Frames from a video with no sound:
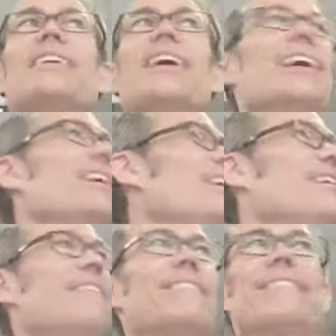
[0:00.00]
head,
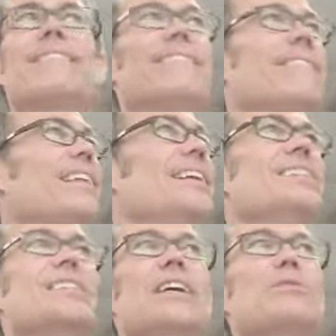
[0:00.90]
and he
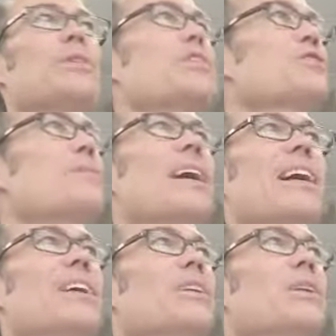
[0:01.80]
said with a
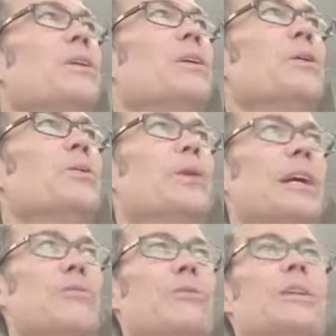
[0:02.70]
smile, what I
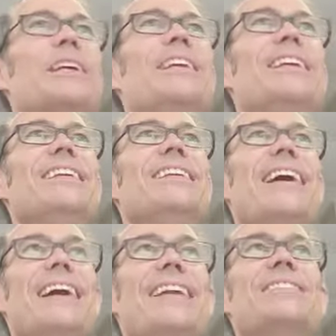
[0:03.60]
really need,
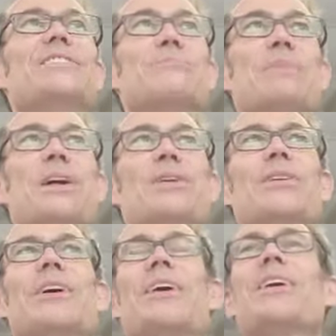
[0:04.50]
Dad, is to borrow
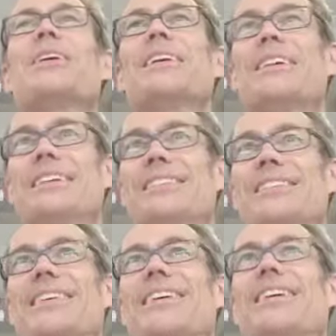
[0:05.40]
the car
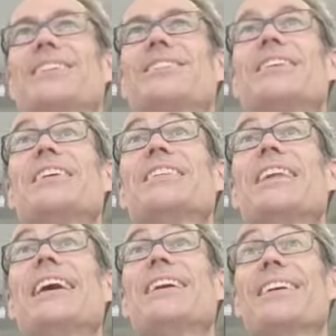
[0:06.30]
keys. See you
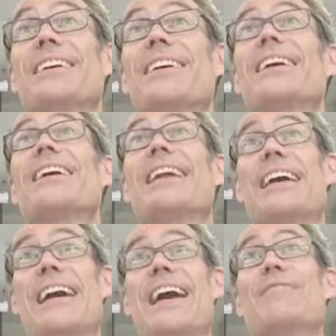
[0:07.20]
later. Can
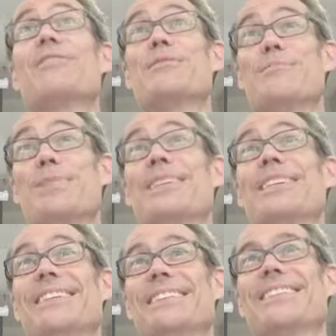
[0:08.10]
I have them,
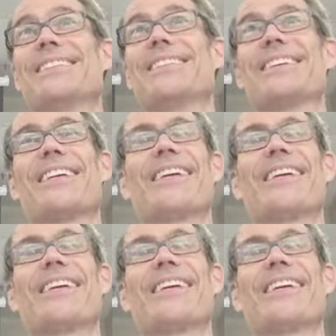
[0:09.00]
please?